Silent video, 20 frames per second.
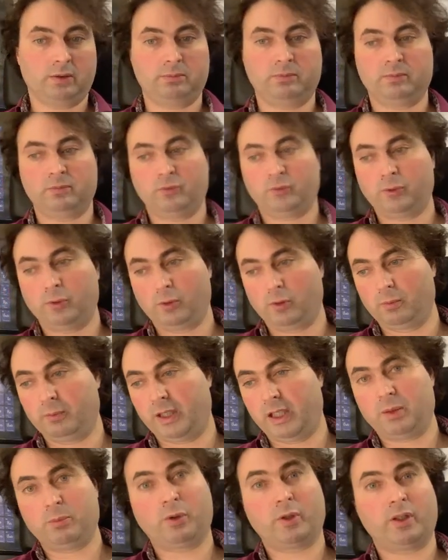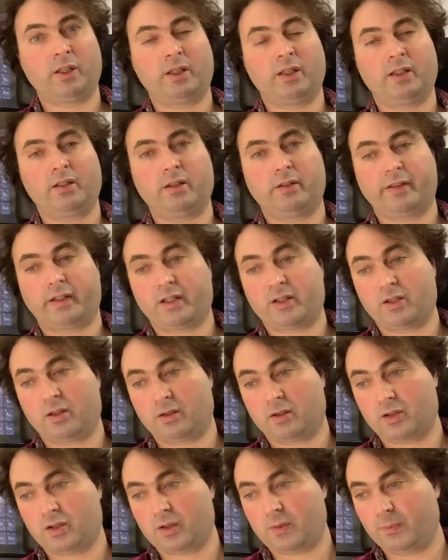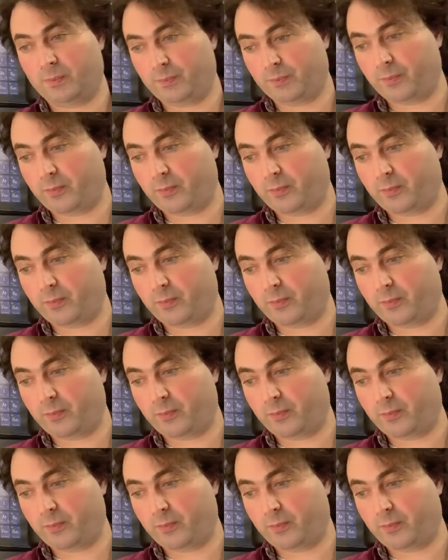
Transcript: full many-body interactions,